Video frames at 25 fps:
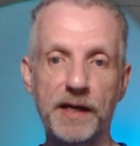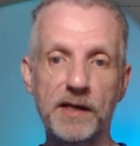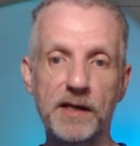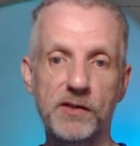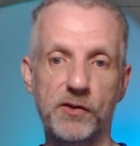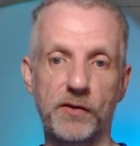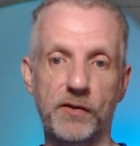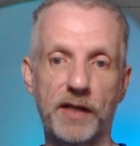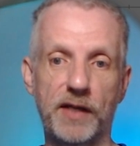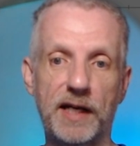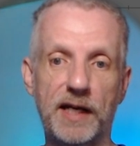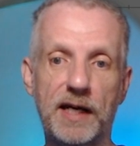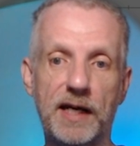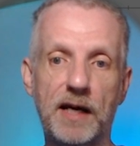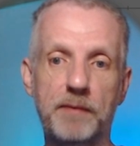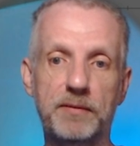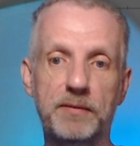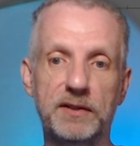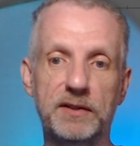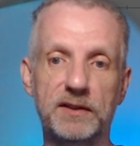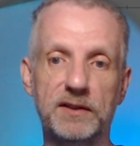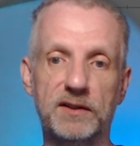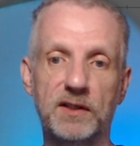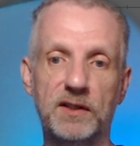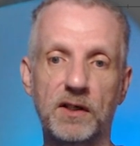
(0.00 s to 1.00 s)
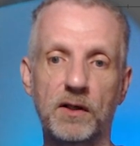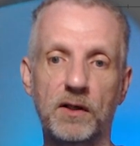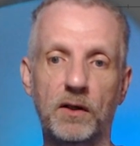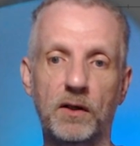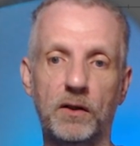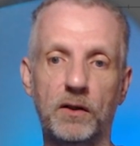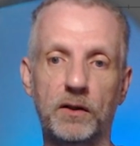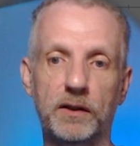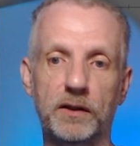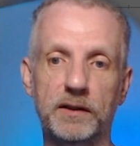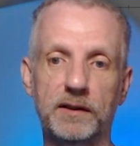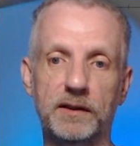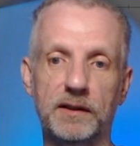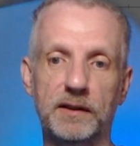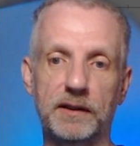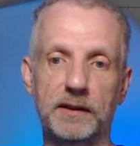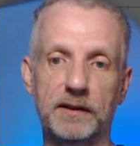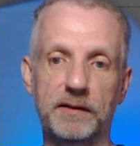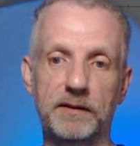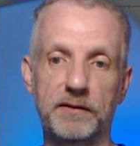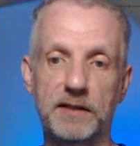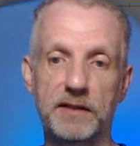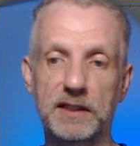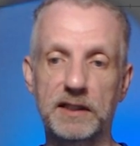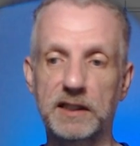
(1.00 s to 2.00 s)
So that happens
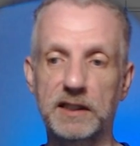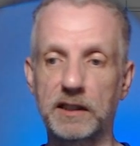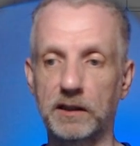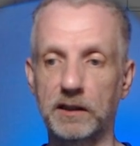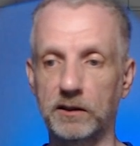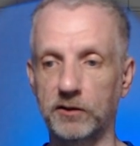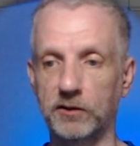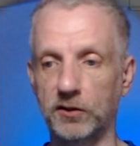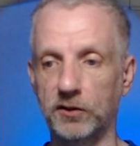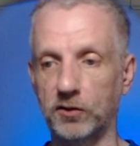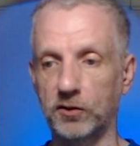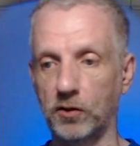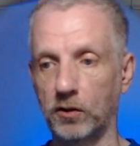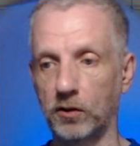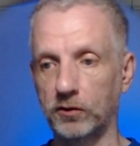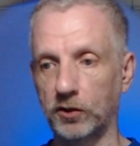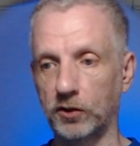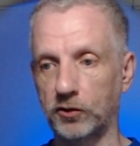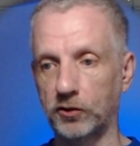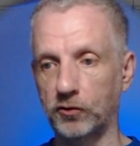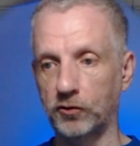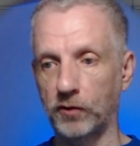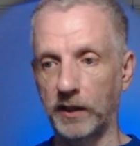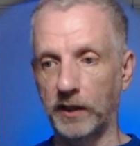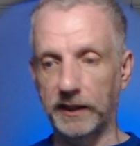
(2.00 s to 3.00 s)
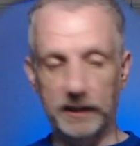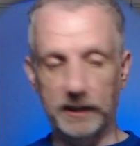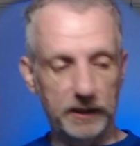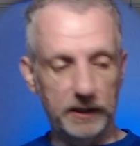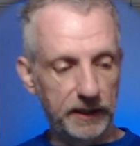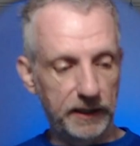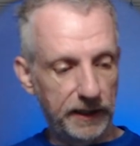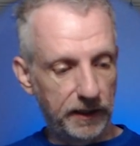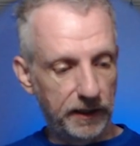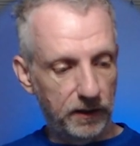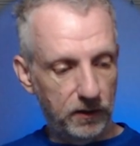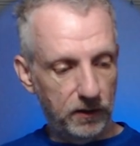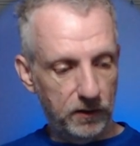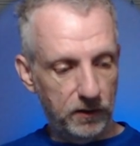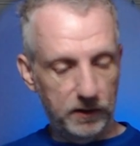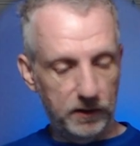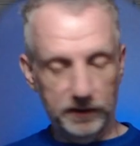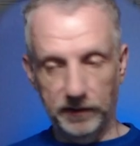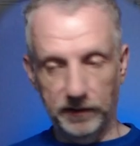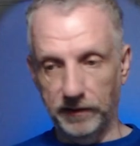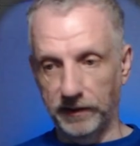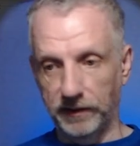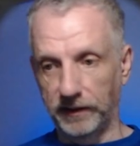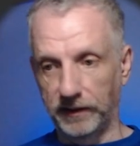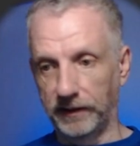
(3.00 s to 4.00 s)
on this little disclosure triangle here
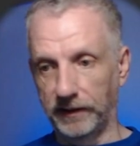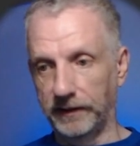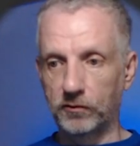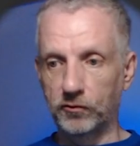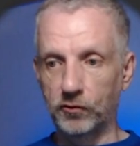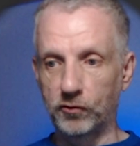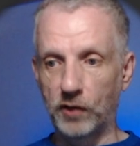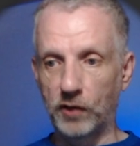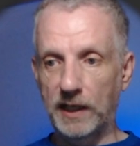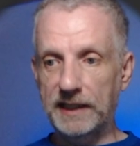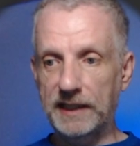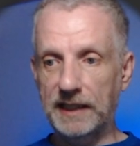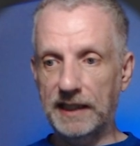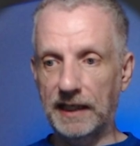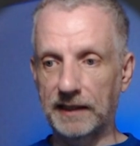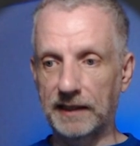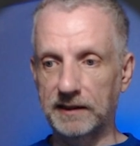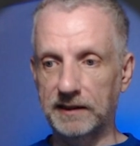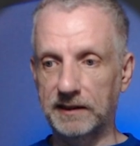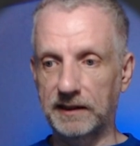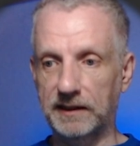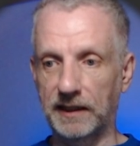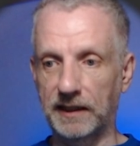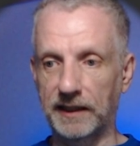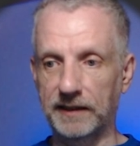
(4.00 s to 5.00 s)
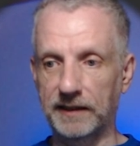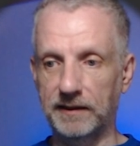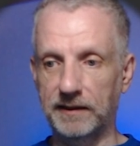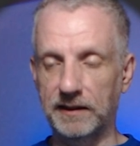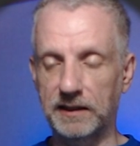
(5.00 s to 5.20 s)
on the right hand side.